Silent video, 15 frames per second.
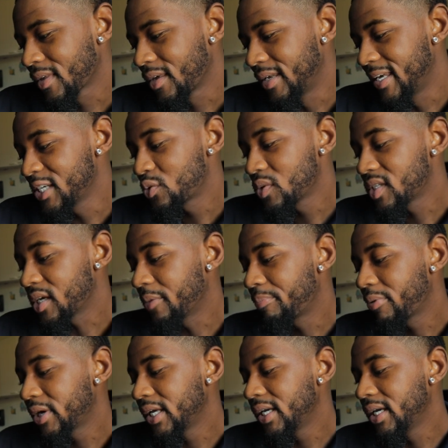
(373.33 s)
This was a
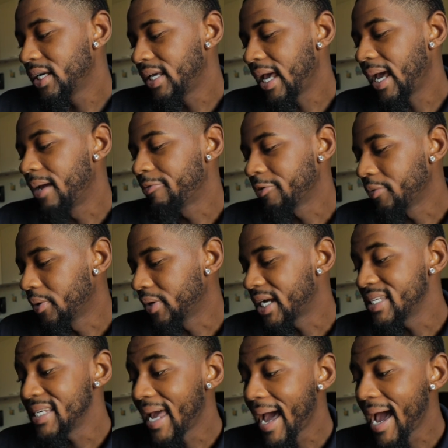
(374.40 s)
pretty good game for him
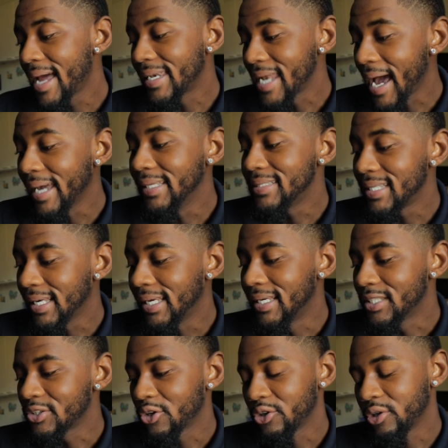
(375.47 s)
because he had
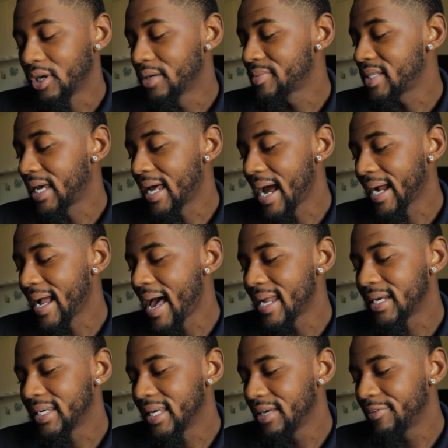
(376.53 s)
19. So, you know what I'm saying? I
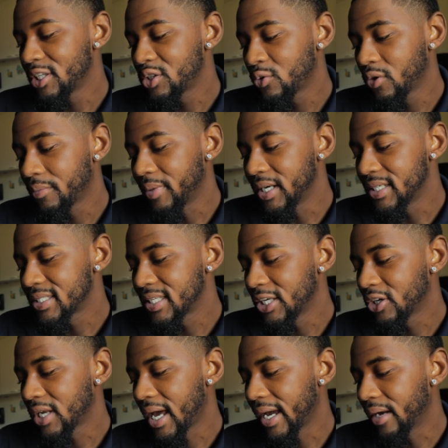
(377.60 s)
got to give it to him, but it's
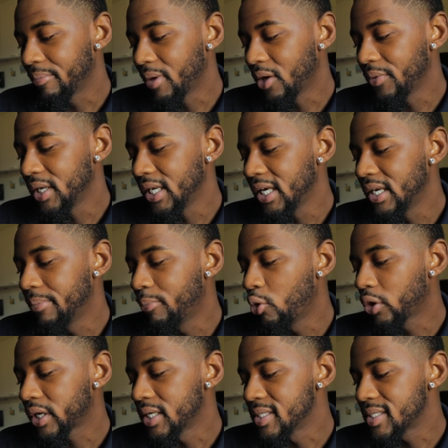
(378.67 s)
still like, bro, we need it
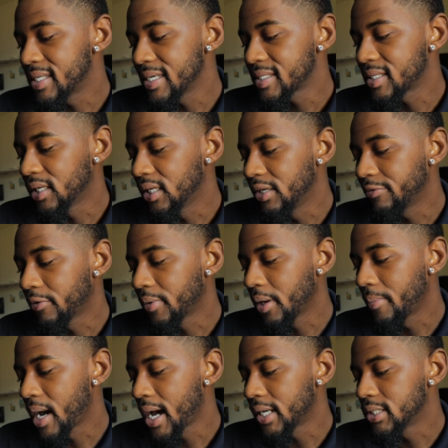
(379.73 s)
more consistently from
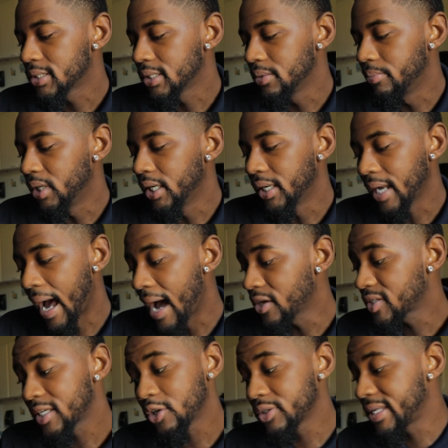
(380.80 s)
him, honestly. But
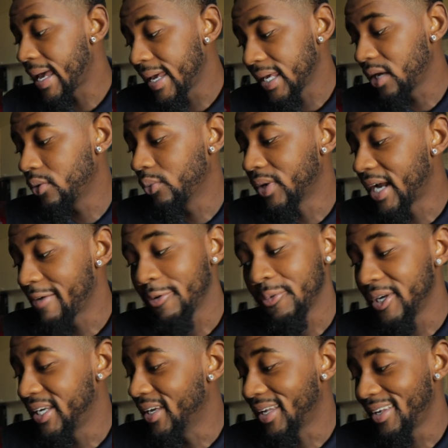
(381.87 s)
I'll still take it whenever
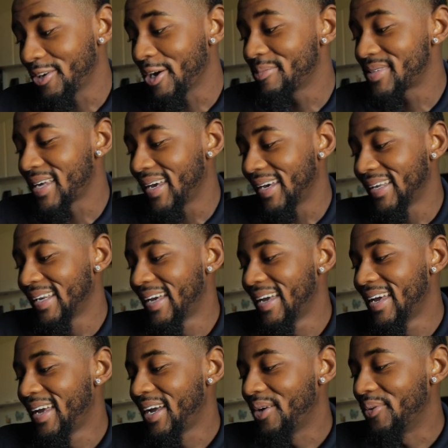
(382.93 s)
we get, you know what I'm saying?
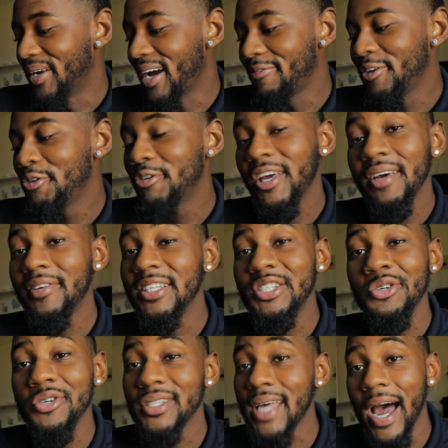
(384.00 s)
Whenever you give
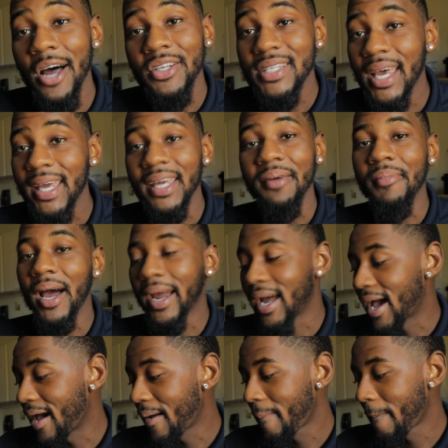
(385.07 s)
it to us, I'll take it, my
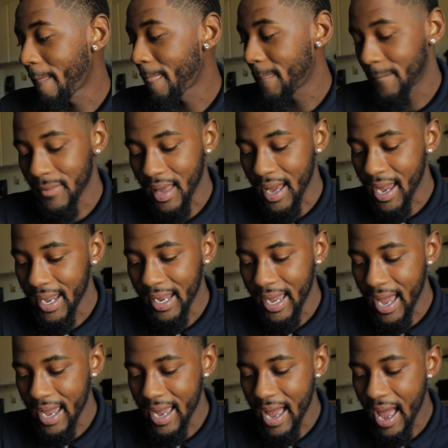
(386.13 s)
guy.
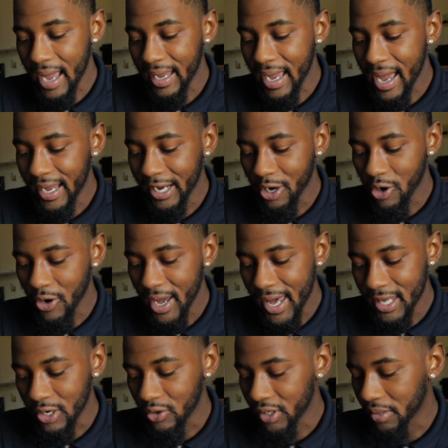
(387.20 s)
I ain't going to
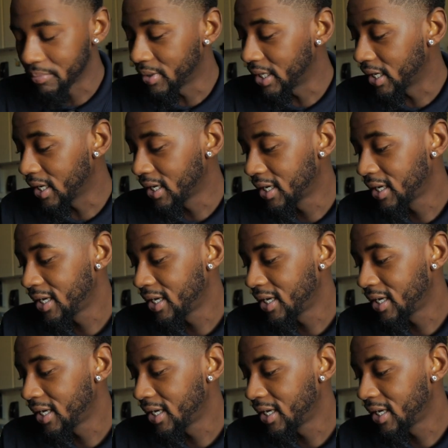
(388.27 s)
hate on it, but.